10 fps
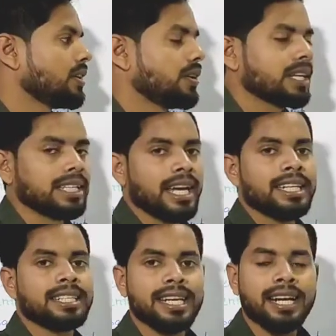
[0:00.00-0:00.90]
Okay,
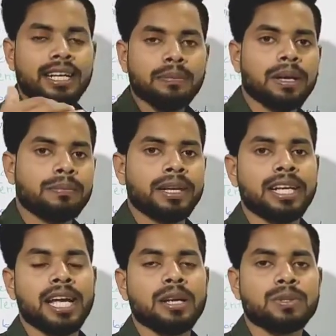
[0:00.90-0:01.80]
and their development
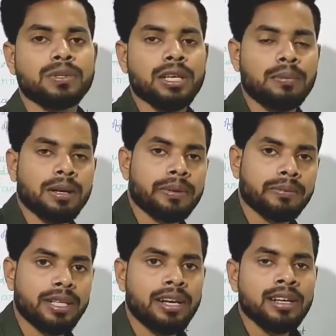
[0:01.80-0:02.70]
helps to develop
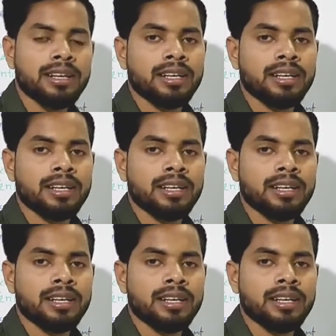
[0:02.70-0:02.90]
of the